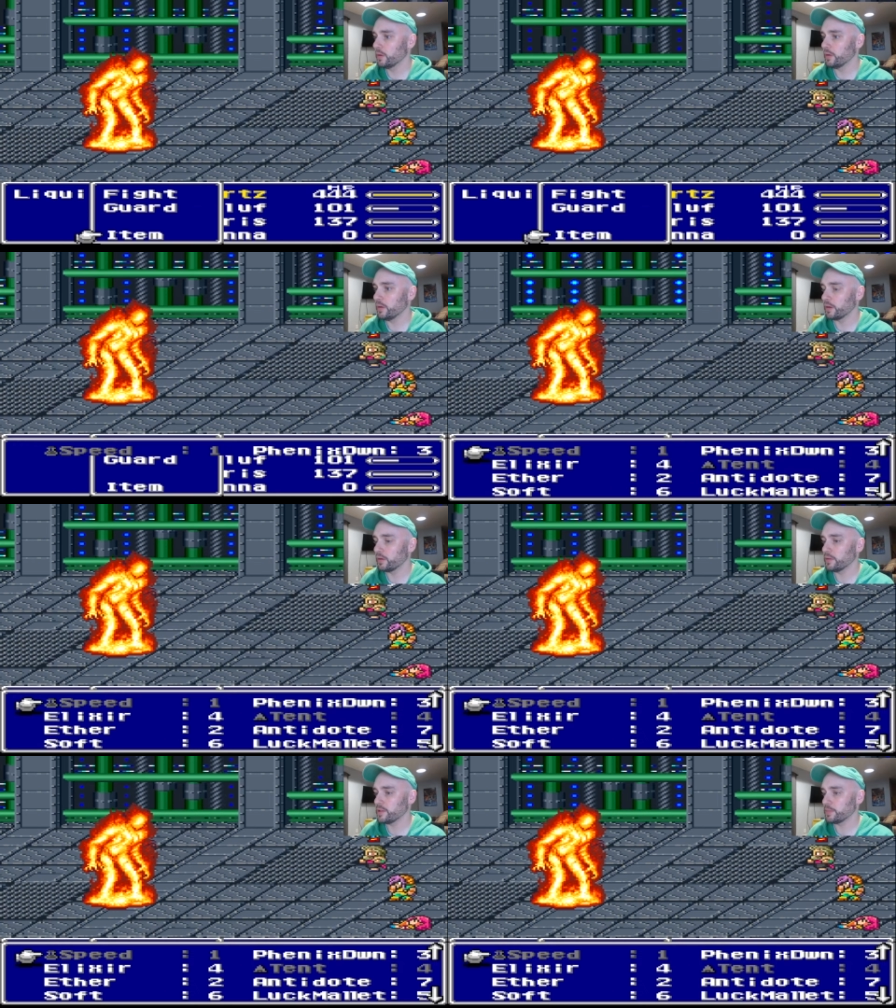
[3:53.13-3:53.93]
There,
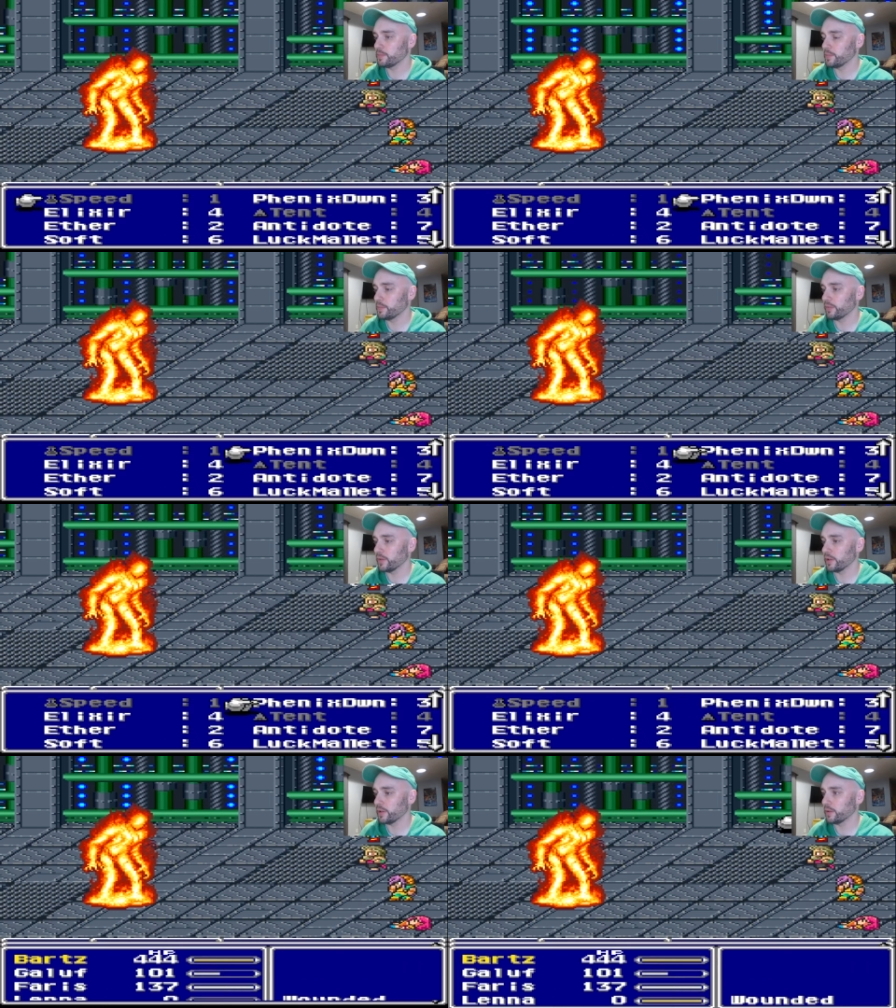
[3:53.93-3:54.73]
he's
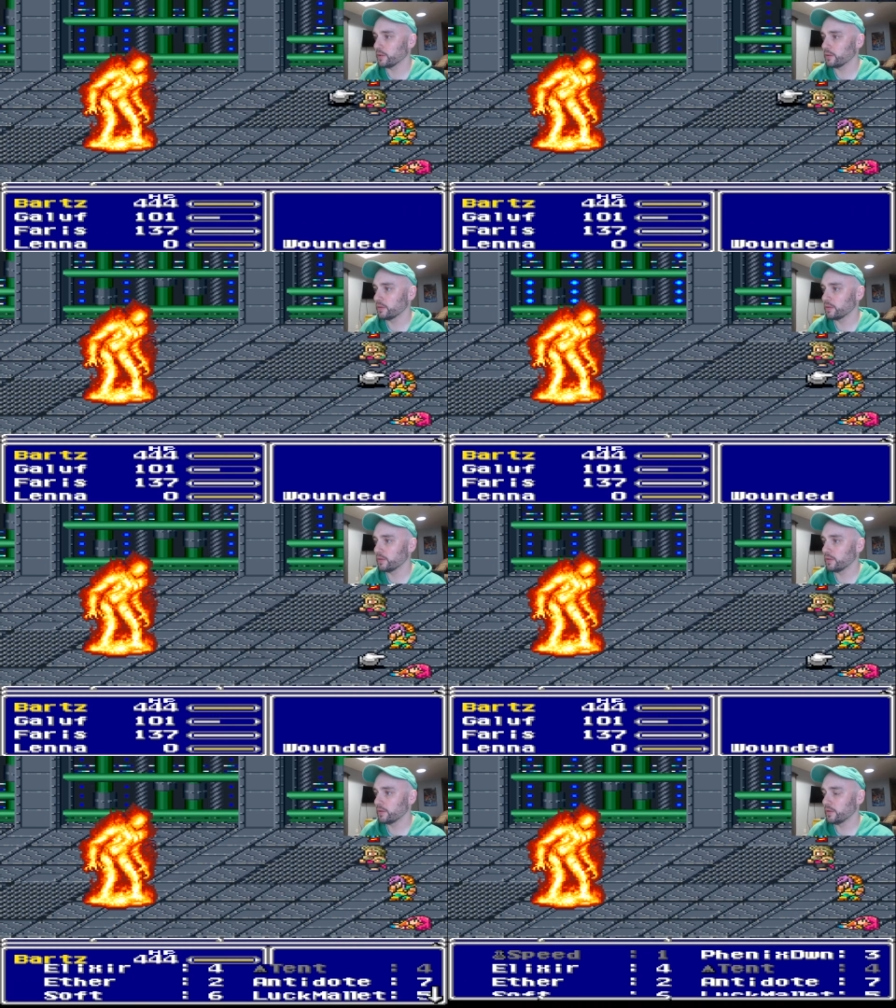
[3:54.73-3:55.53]
perfectly good.
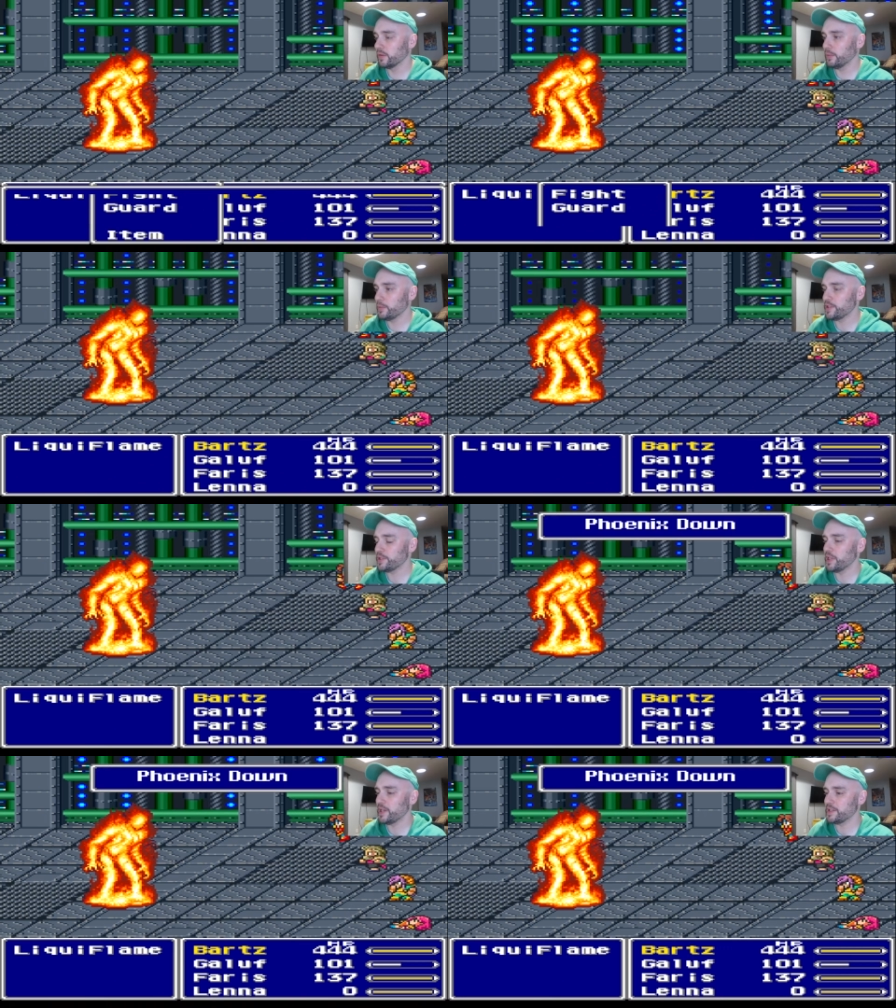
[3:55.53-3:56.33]
What's the
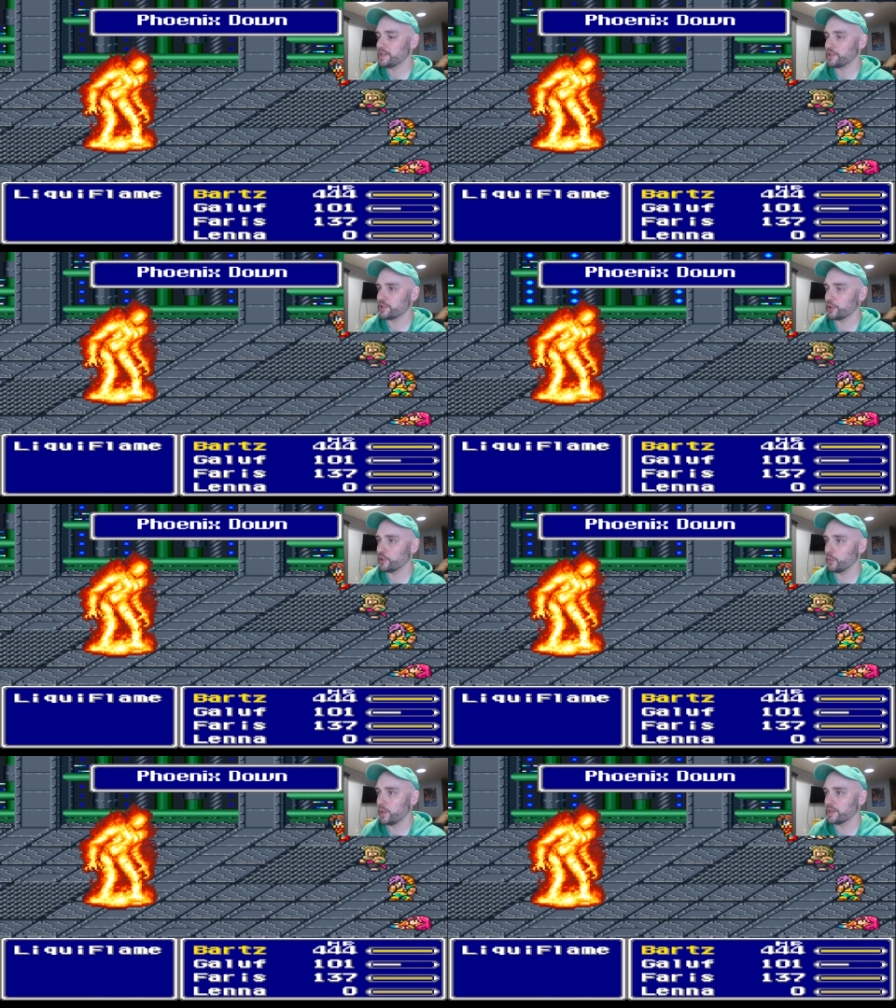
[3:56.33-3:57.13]
chances it's going to
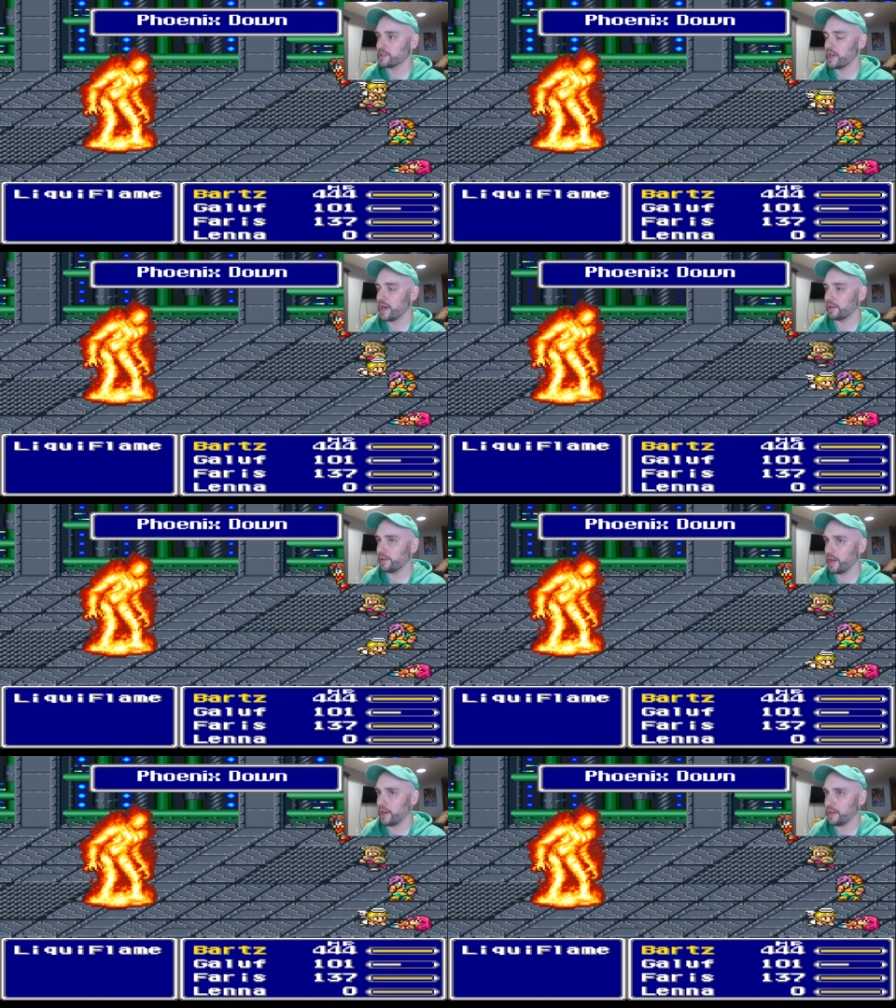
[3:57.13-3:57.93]
do
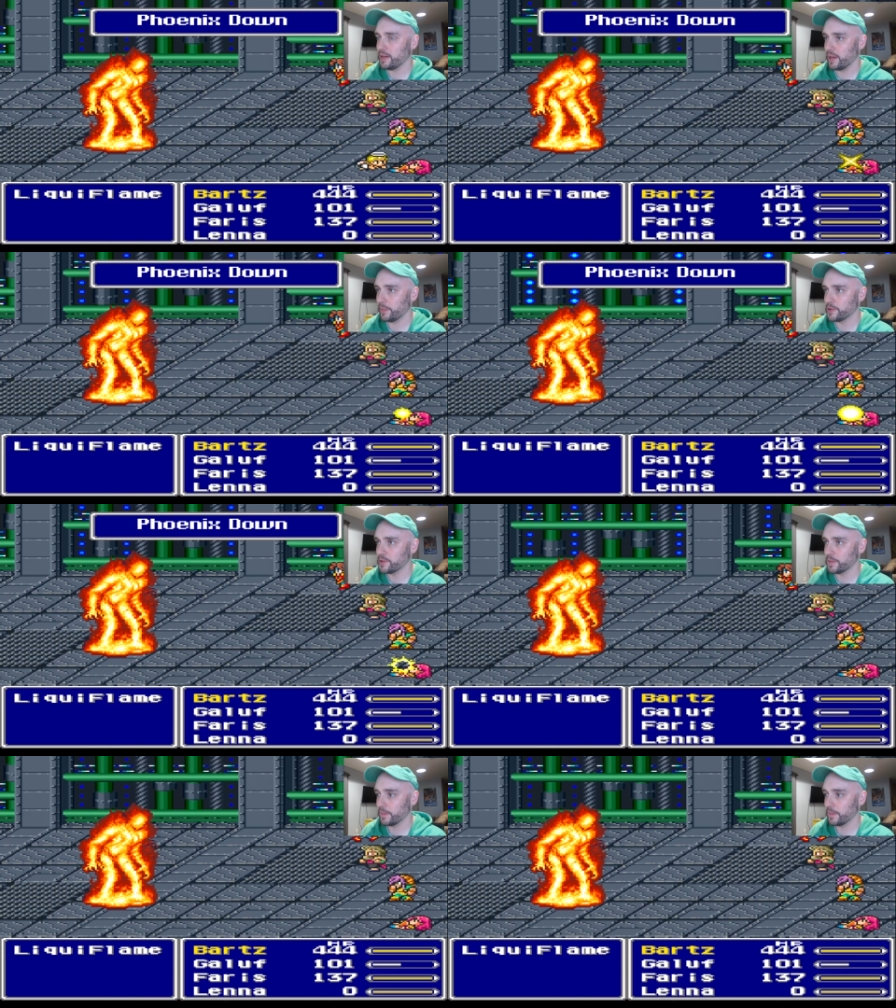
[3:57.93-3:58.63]
exactly 80 damage?